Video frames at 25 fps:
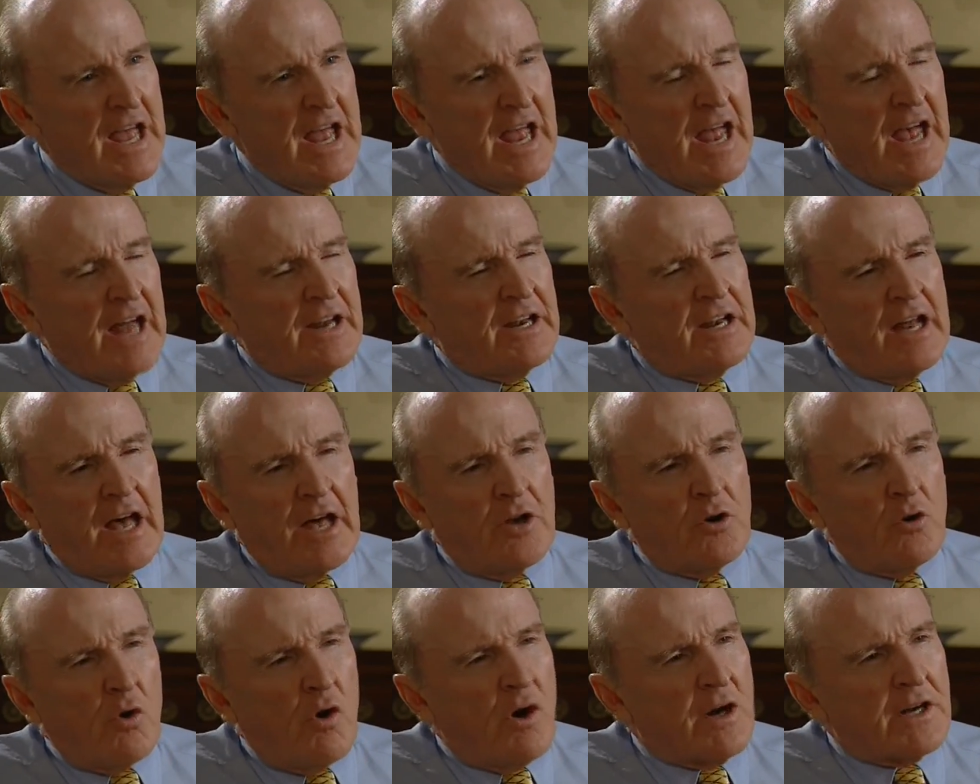And
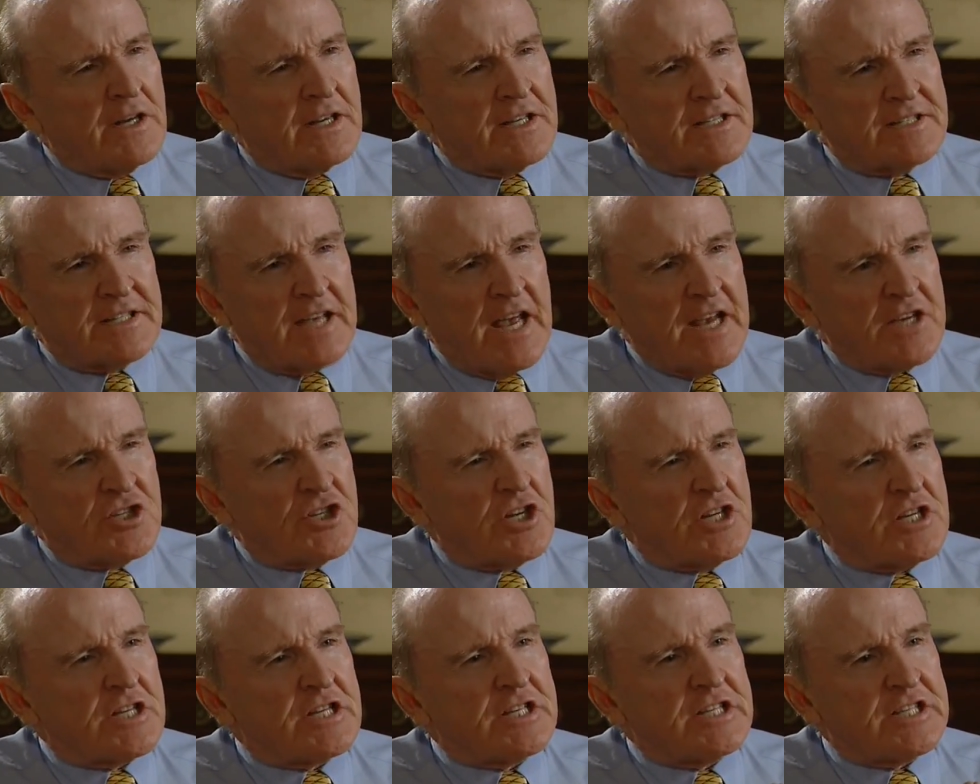an
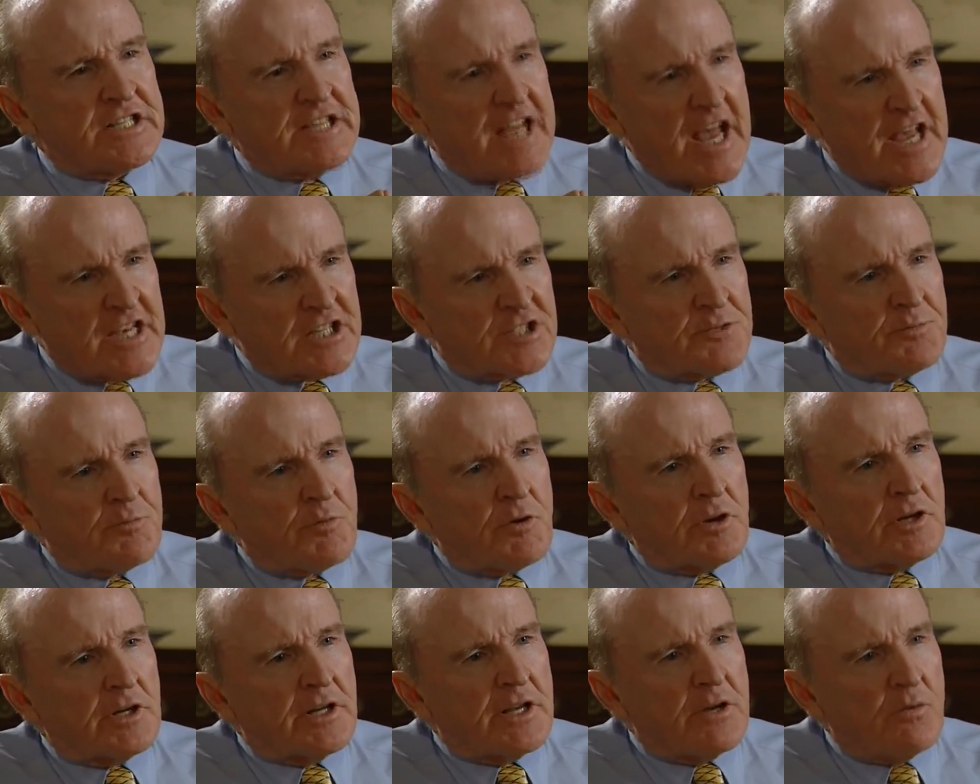organization
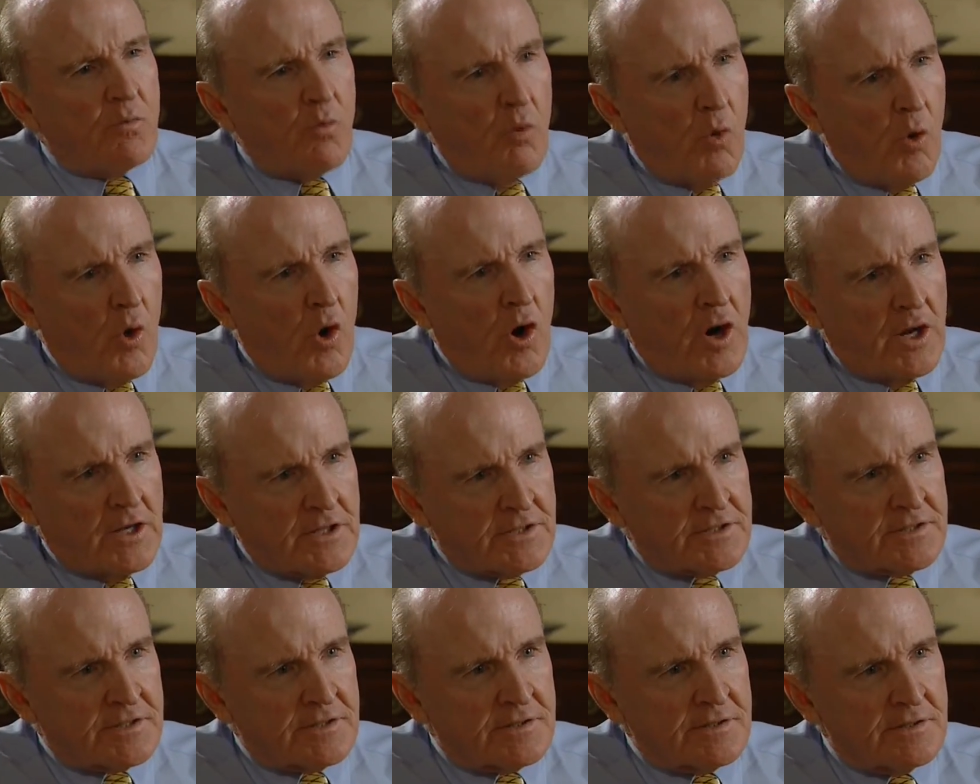desperately
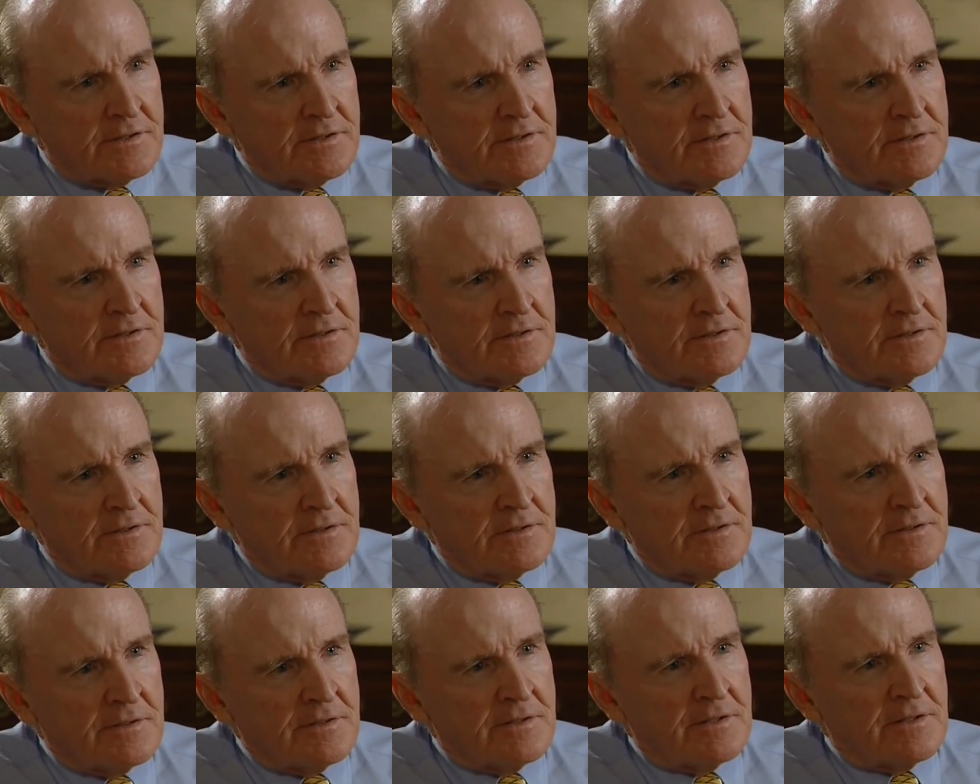wants
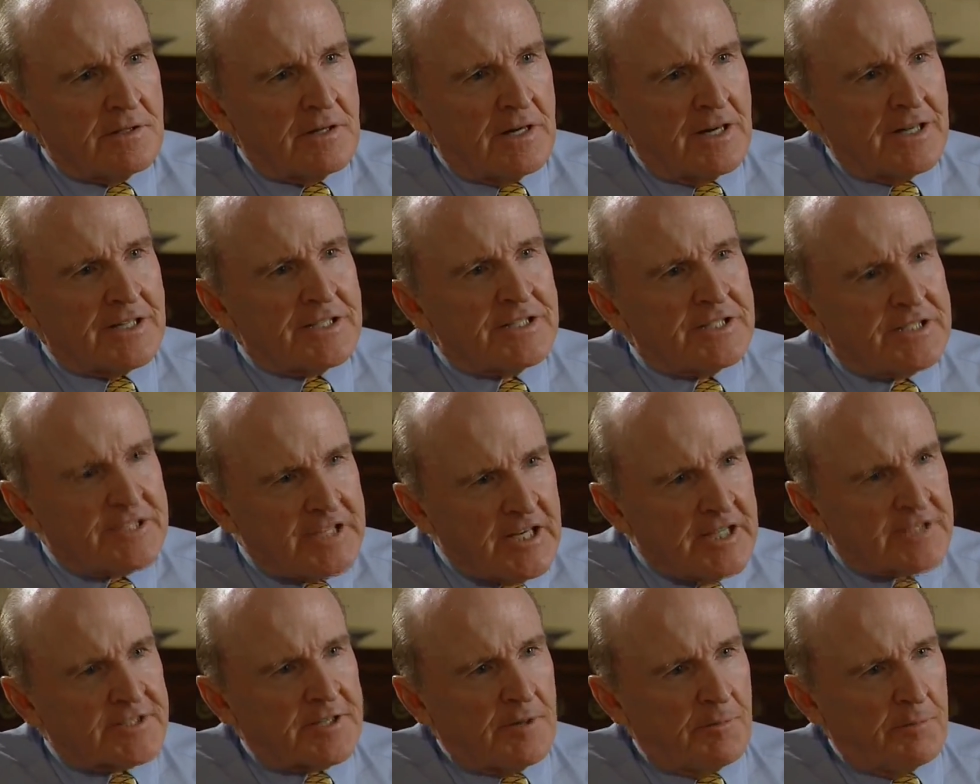a
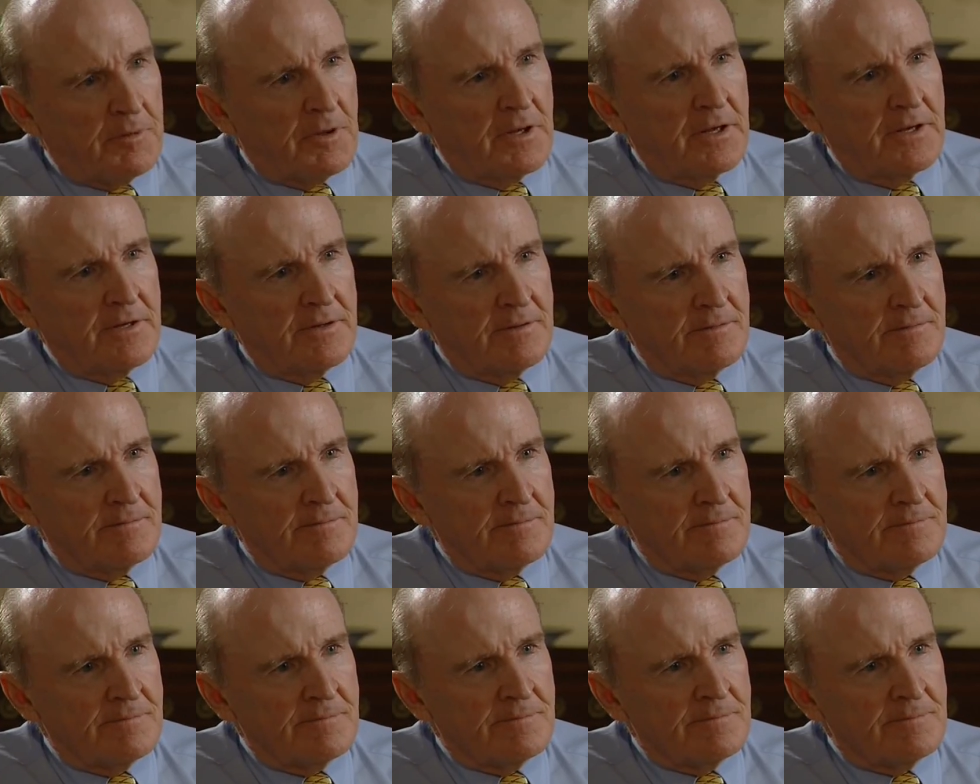discipline.
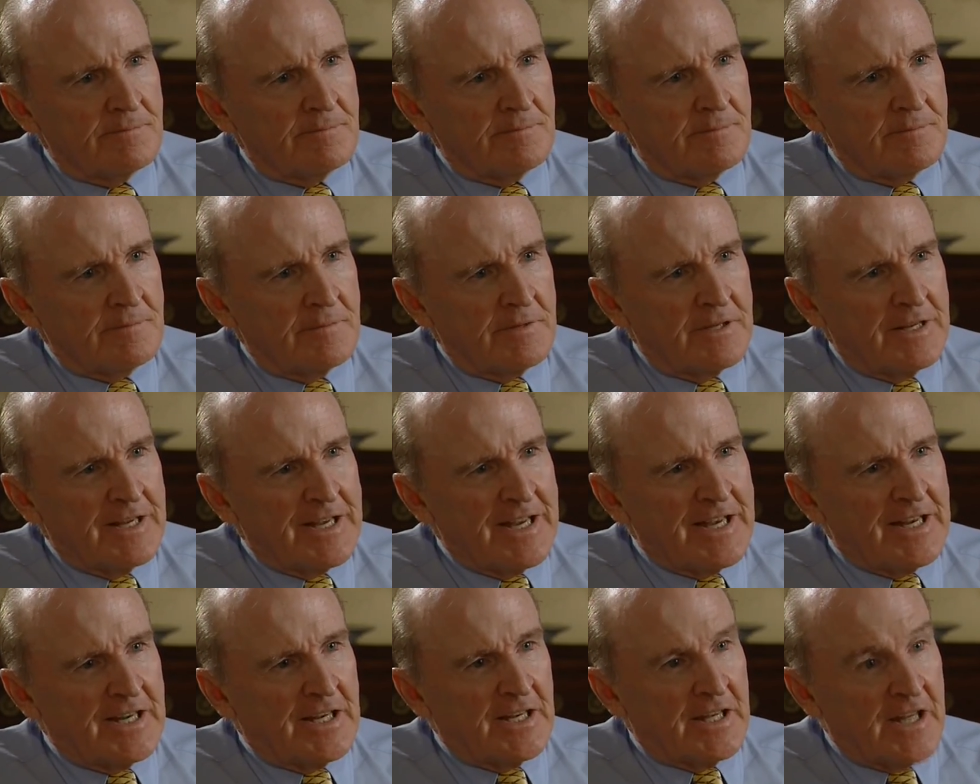
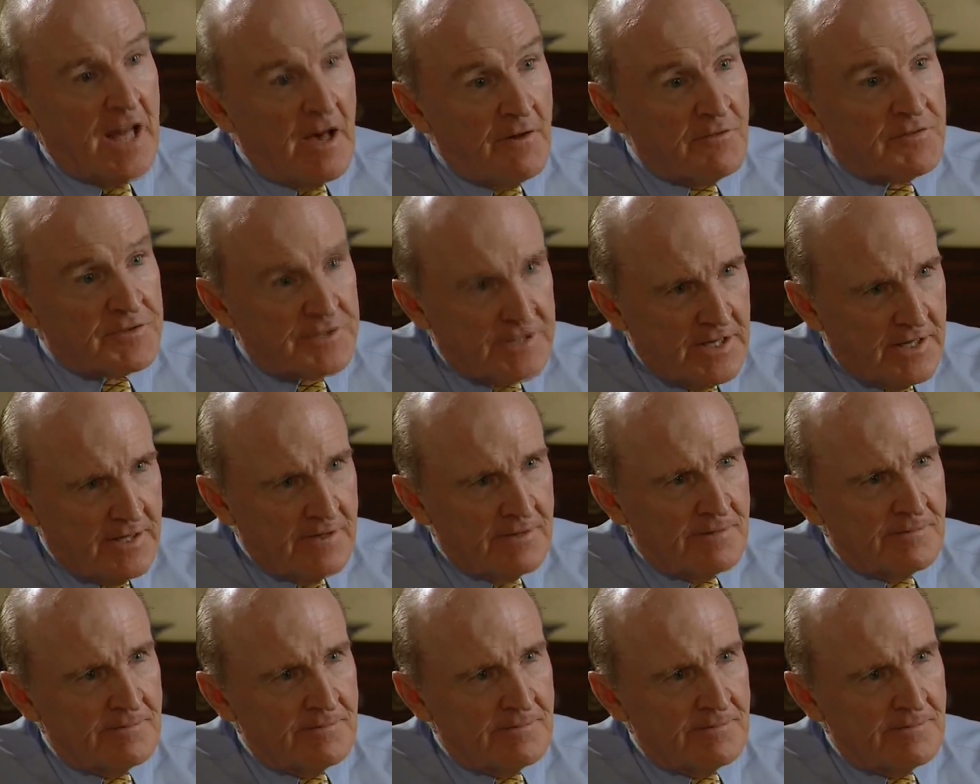It loves it.